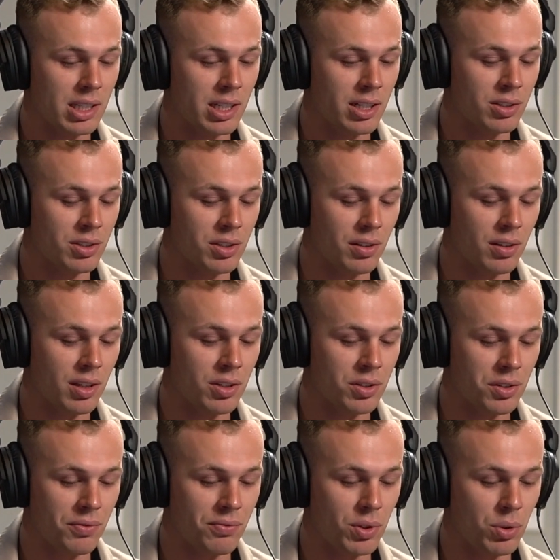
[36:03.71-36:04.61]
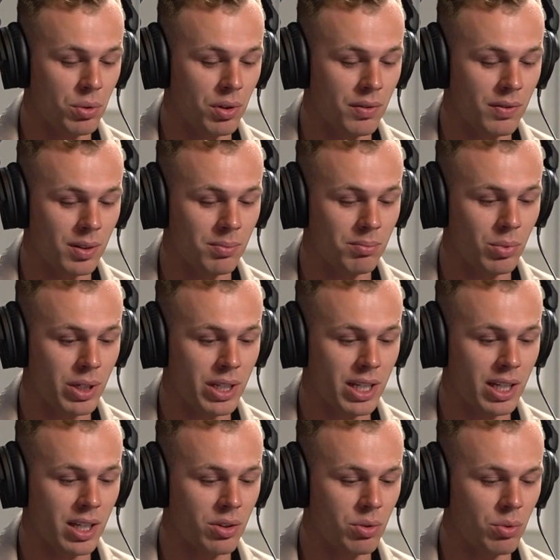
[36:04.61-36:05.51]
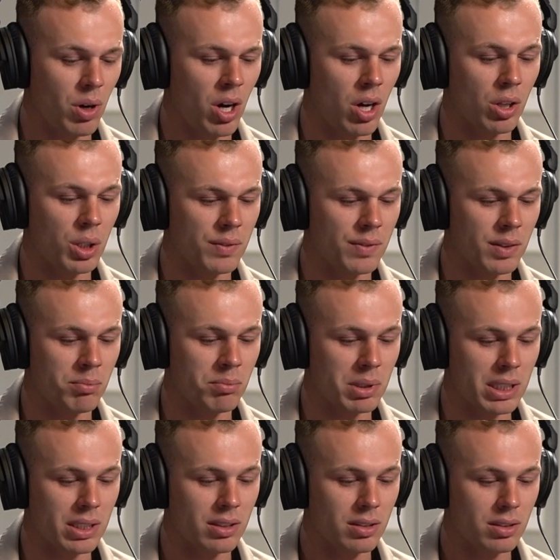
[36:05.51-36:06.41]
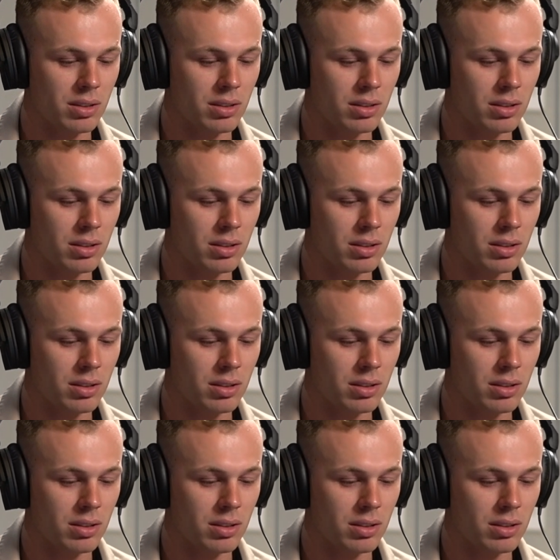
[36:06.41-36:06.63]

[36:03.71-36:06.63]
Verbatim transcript: There's a there's a few of them. We didn't get through all of them, but